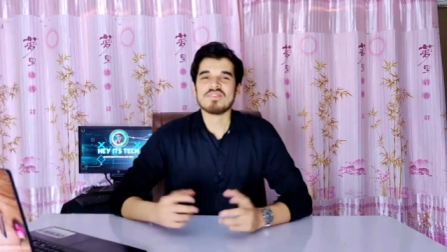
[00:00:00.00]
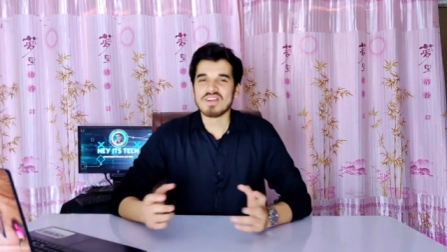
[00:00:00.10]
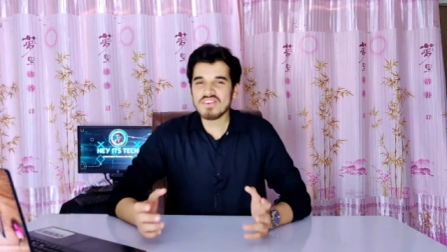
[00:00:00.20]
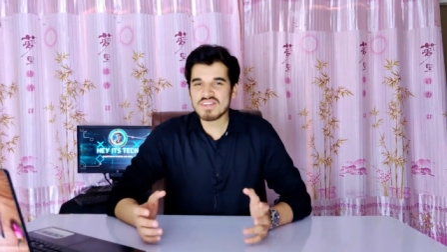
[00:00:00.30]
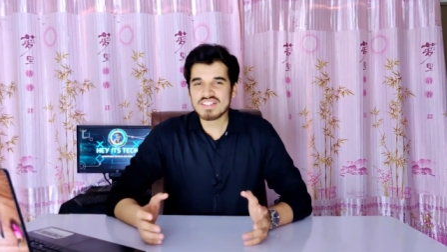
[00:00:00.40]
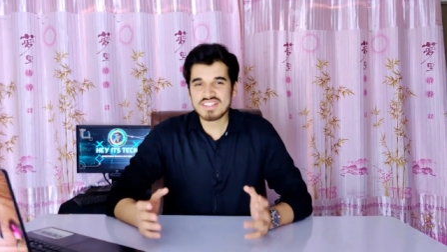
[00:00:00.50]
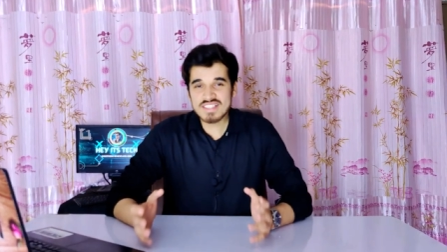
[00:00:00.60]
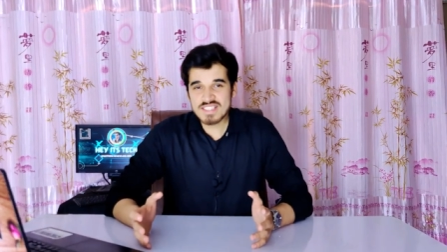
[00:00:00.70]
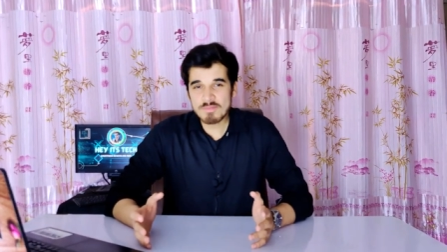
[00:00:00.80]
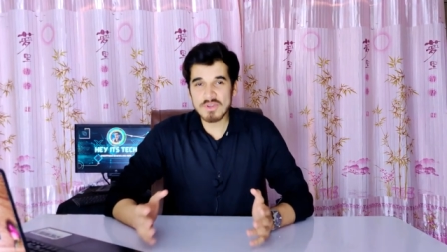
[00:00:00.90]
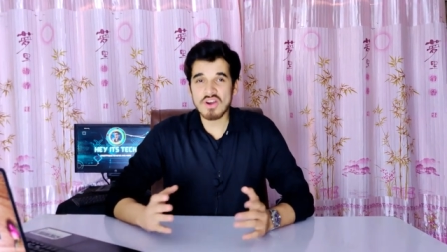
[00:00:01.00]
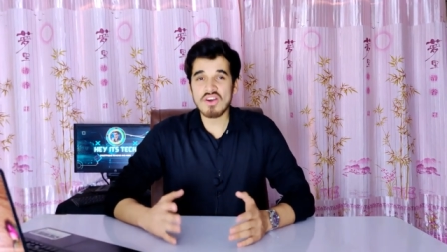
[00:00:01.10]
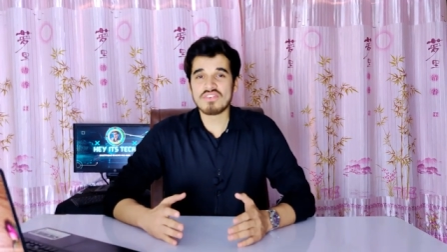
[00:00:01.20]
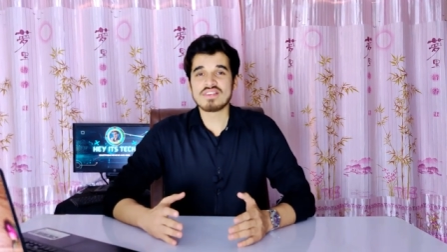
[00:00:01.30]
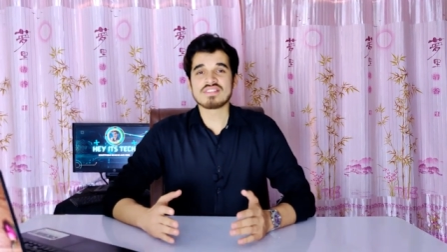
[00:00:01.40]
Moreover, this G P U
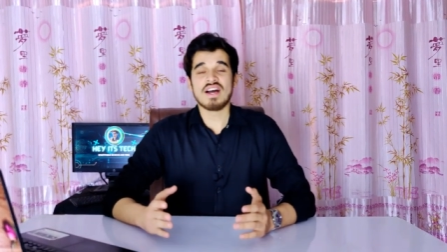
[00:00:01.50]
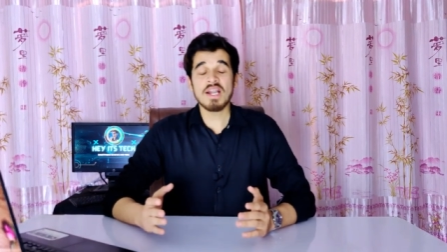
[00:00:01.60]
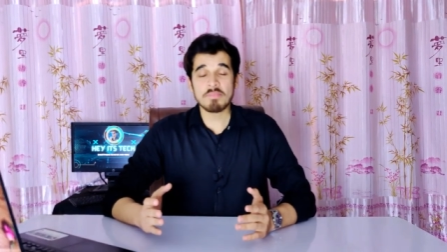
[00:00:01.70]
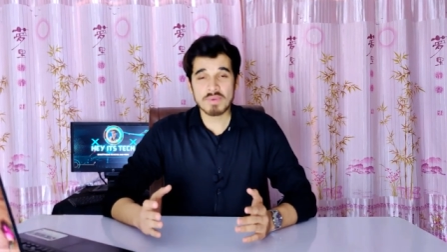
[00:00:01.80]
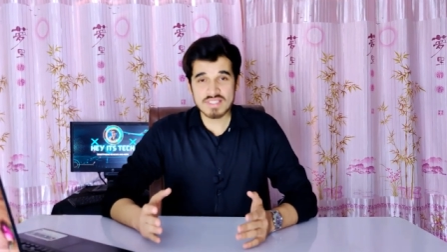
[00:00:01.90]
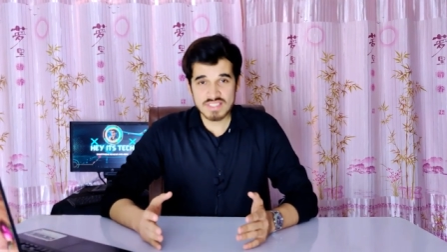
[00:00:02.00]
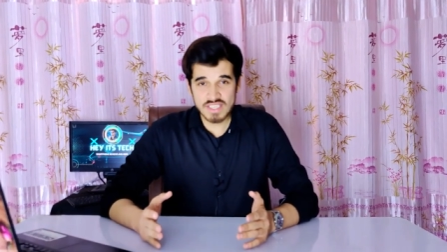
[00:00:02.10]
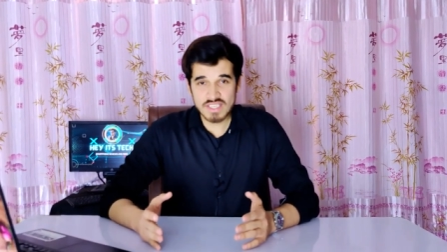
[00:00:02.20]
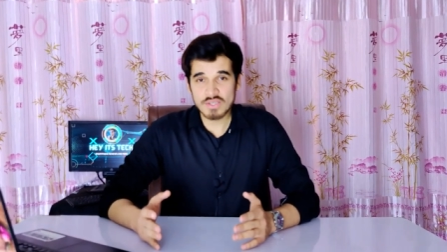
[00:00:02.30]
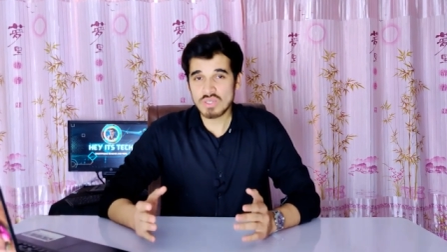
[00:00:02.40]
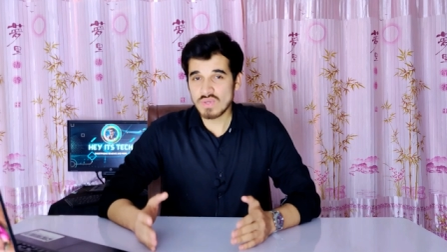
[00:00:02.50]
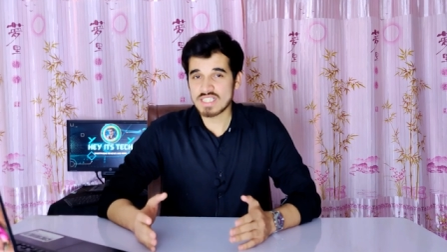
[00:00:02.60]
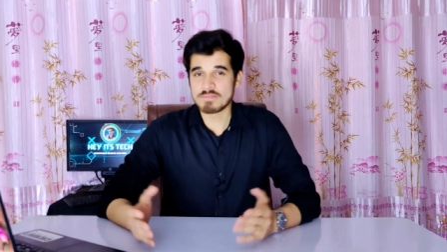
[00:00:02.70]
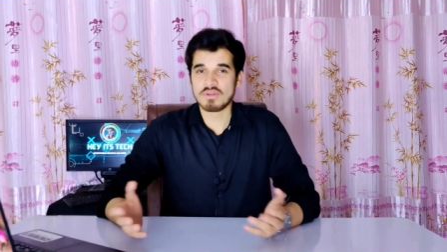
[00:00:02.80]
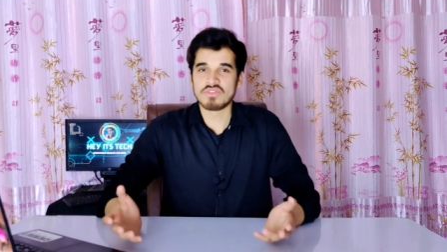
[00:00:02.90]
offers unprecedented two
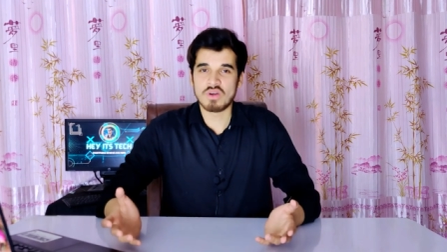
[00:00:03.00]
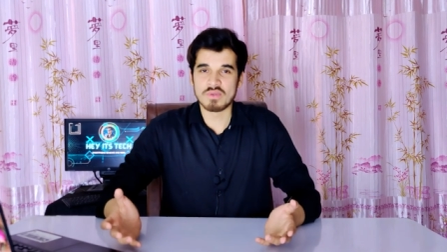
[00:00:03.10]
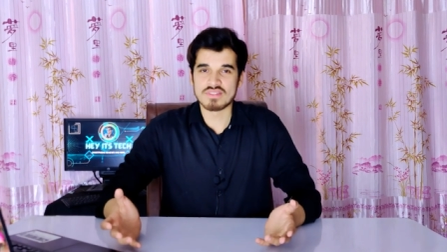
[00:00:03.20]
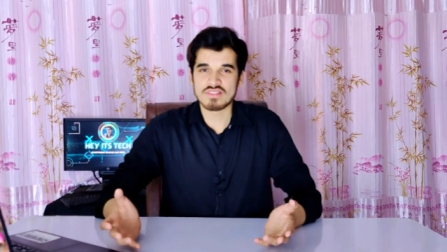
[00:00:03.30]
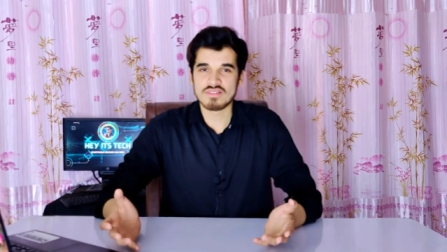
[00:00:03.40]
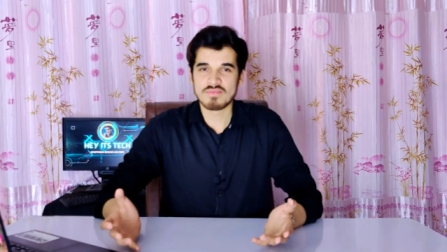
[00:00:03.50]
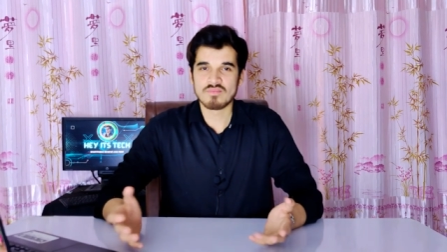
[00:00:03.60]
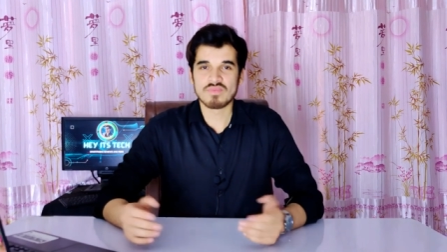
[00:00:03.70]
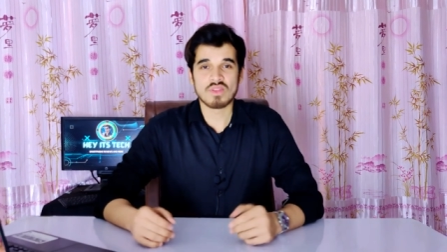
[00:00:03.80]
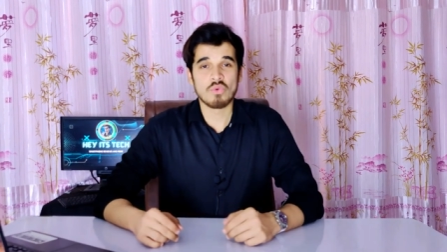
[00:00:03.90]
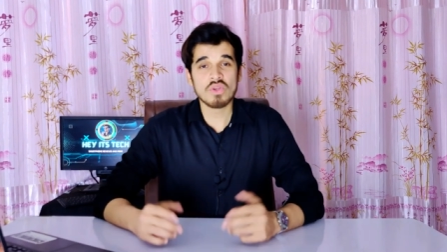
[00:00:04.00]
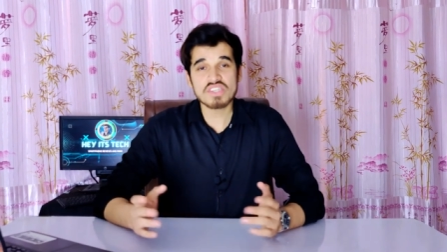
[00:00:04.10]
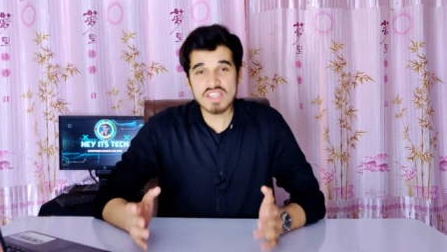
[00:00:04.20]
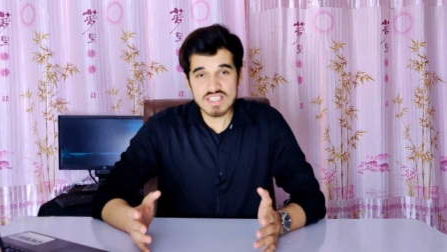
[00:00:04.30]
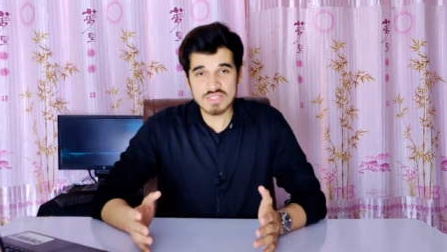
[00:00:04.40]
X performance,
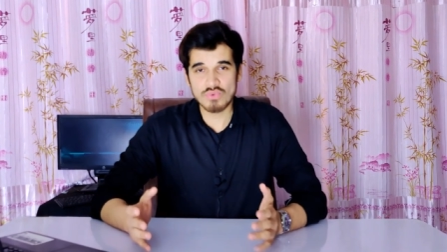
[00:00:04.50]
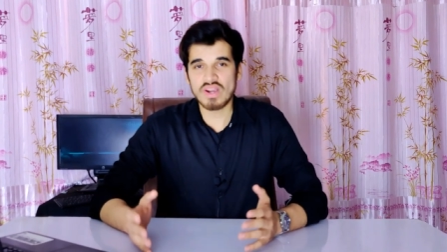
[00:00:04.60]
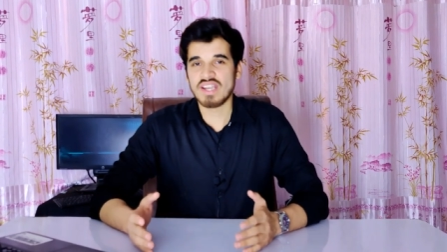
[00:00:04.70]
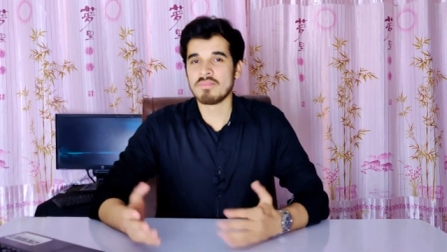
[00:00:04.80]
which is quite